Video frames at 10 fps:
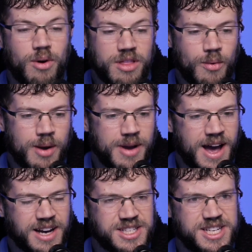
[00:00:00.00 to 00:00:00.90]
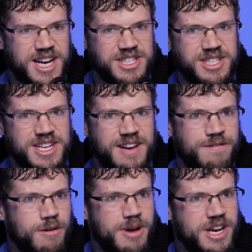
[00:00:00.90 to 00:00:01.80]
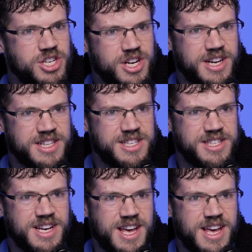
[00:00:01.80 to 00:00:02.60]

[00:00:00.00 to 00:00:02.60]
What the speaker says: Well, and the way we access information, it's